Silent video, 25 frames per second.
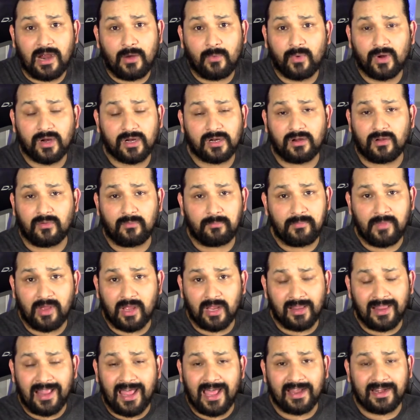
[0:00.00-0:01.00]
I work
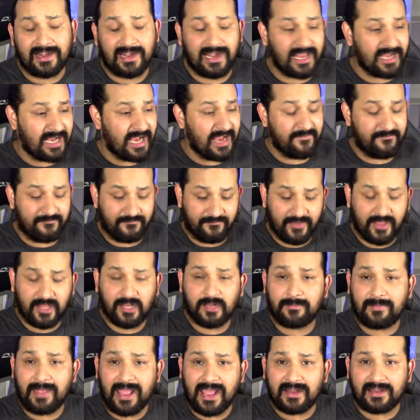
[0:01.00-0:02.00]
a lot. Like I
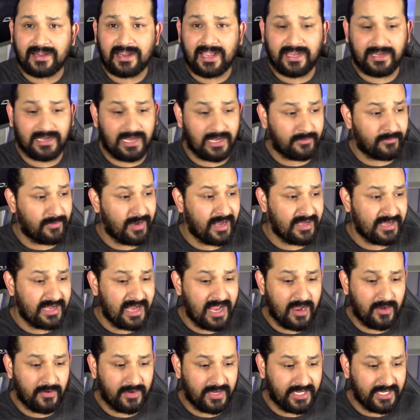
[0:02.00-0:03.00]
film at night. Like right
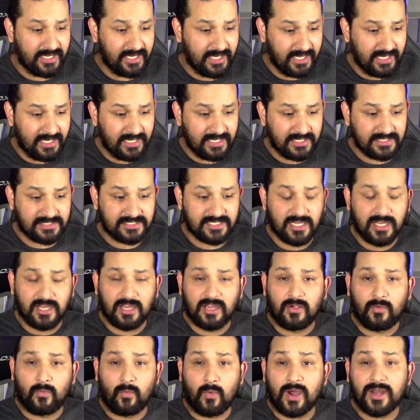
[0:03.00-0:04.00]
now, it is
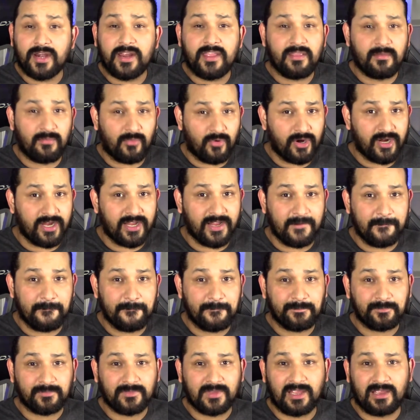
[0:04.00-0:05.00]
one in the morning.
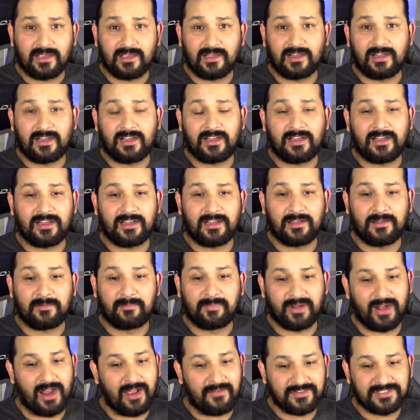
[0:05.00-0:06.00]
Uh,
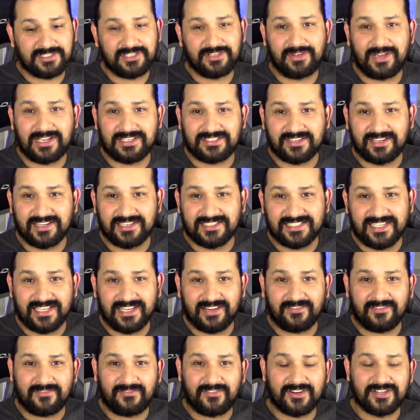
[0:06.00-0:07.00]
but obviously, you guys are gonna see
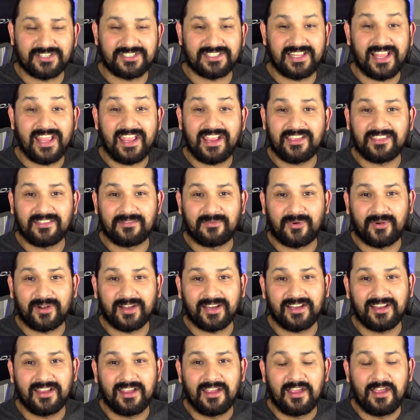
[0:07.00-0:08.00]
it first thing in the
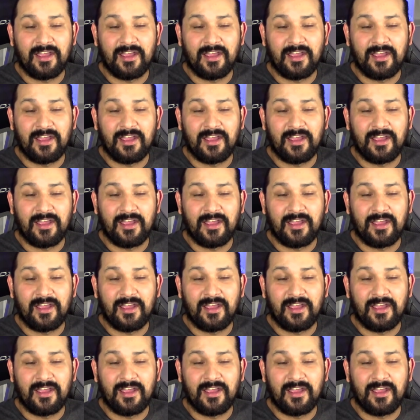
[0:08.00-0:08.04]
morning.